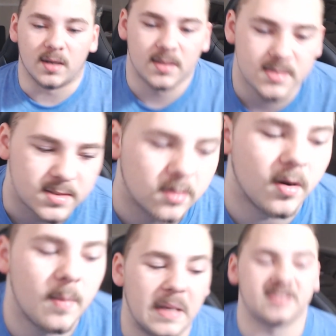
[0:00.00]
So
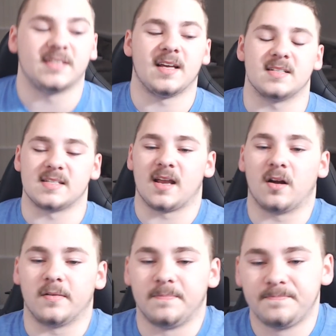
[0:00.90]
I'm actually kind of
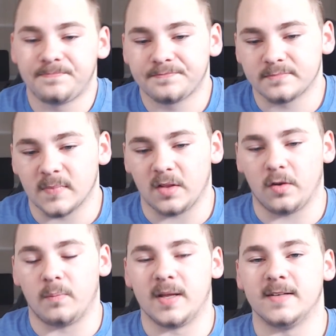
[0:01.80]
scared a little
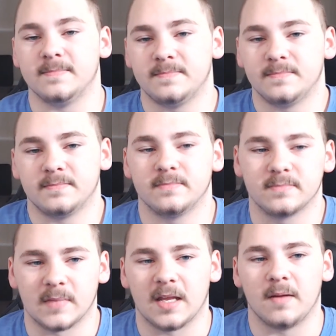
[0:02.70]
bit,
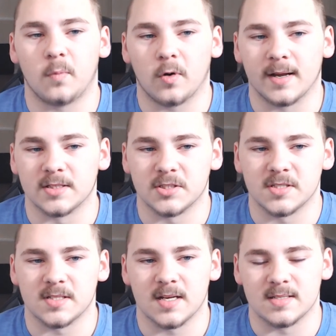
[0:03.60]
getting more
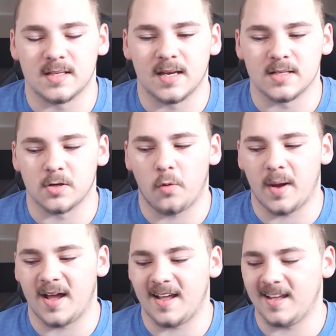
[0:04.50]
anxious as the days go
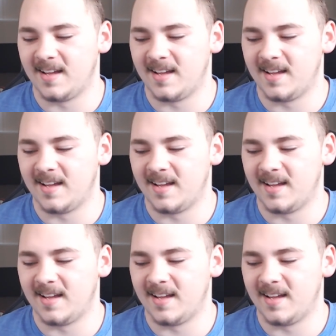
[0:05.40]
by.